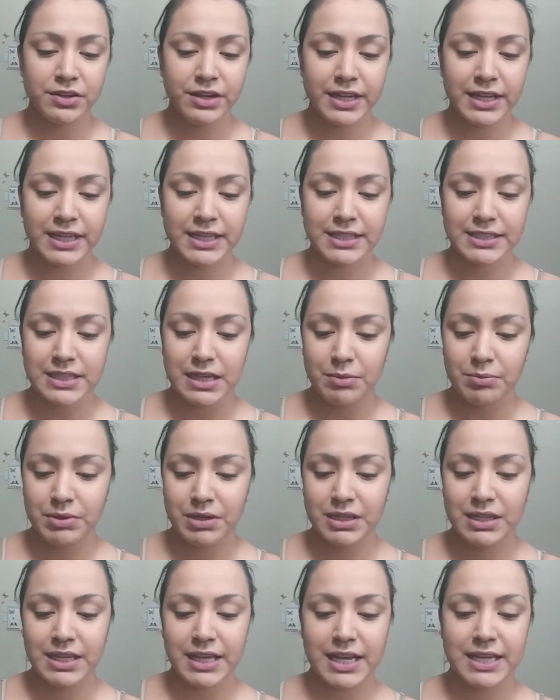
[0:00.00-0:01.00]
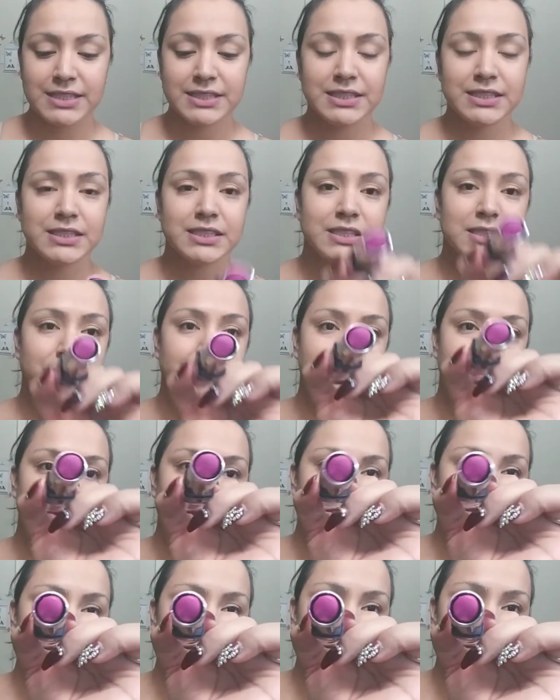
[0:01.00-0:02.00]
is, I'm going to guess it's the,
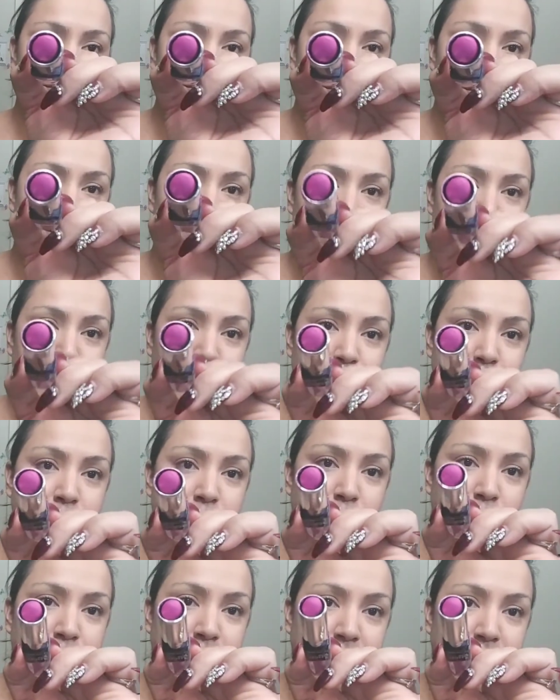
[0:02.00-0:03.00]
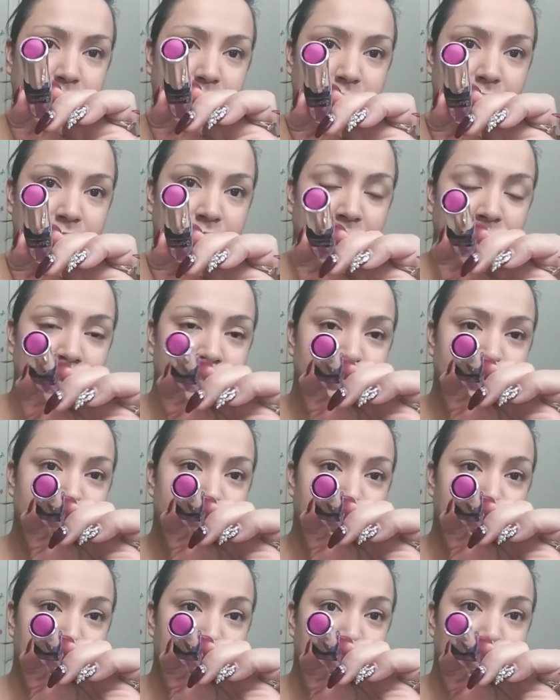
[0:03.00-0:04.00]
it's just dark purple pink, like a
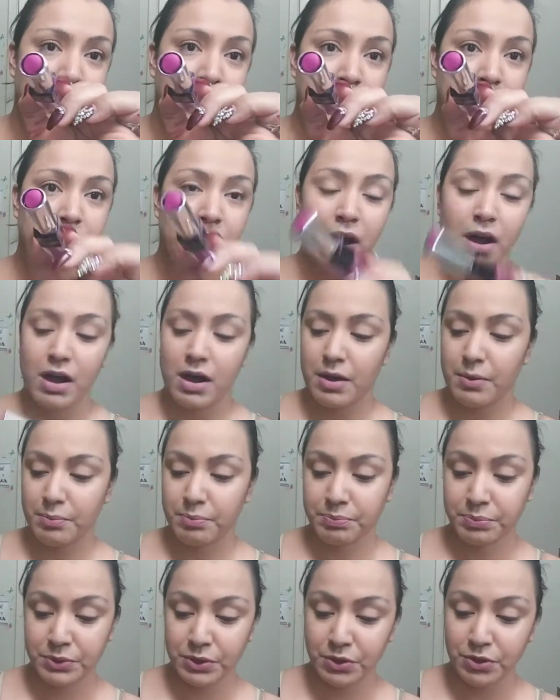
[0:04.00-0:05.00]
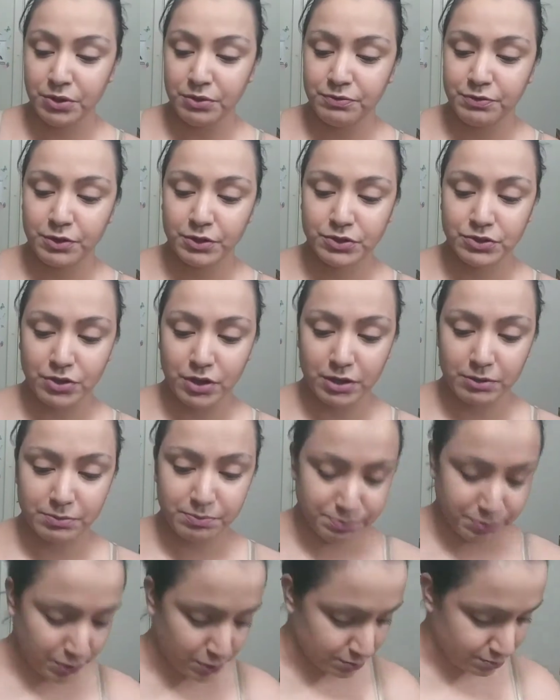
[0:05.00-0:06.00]
very beautiful
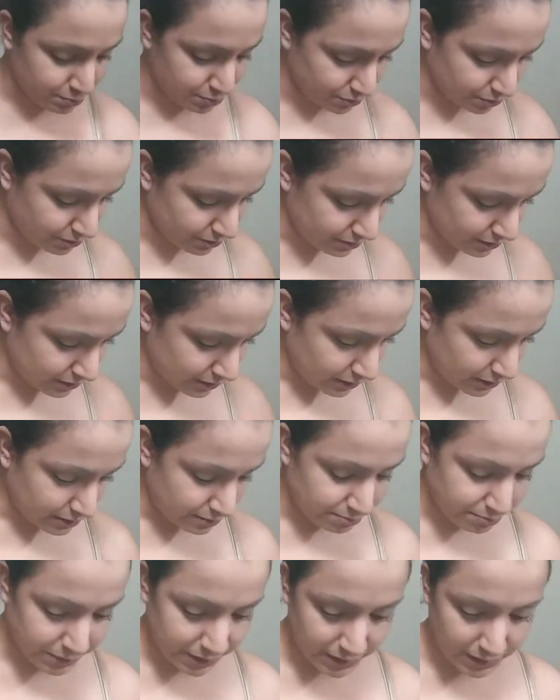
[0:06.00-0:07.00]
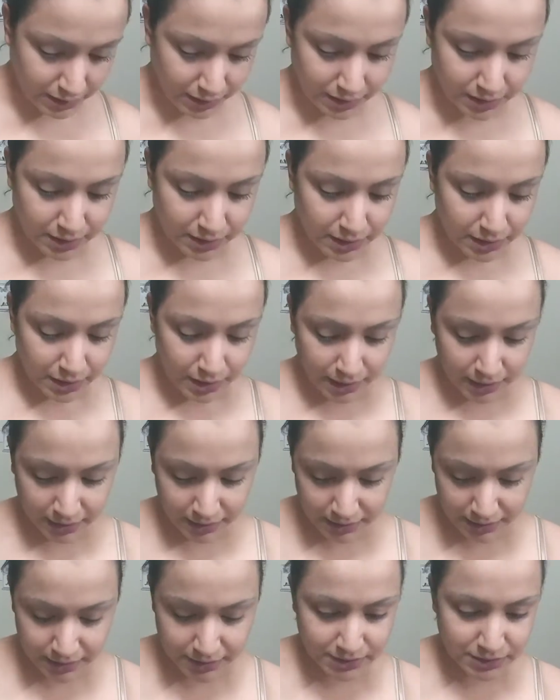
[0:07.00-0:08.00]
dark purple pink.
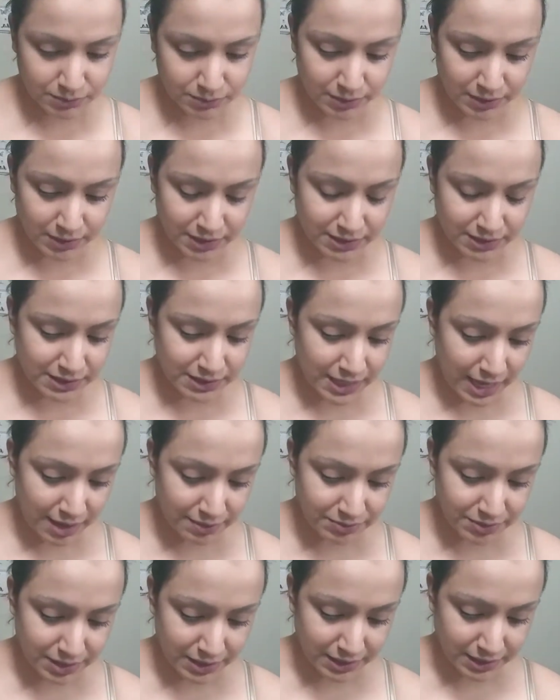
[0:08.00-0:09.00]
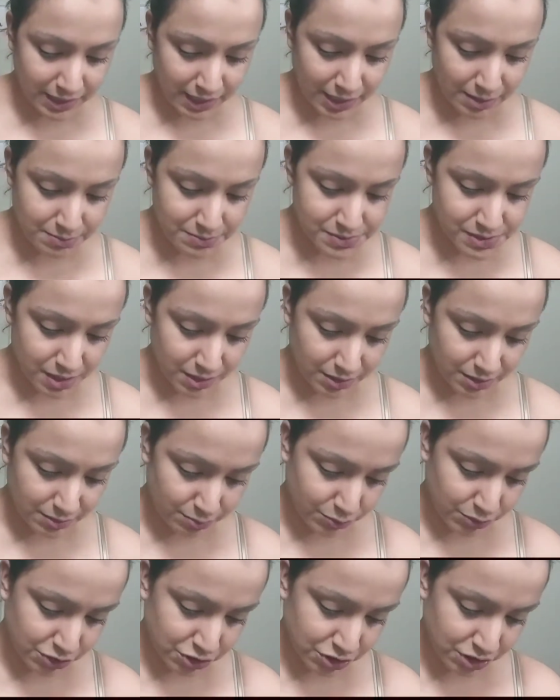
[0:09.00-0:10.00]
And this one doesn't have the names on
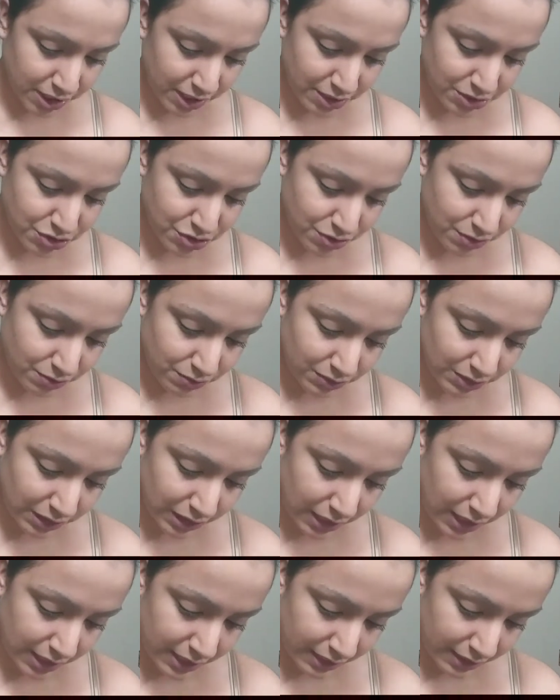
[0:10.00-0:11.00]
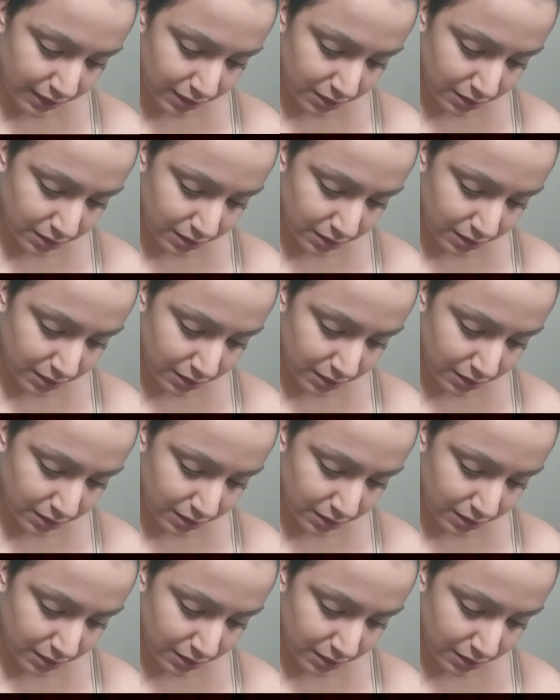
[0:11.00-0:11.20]
them, which I don't like.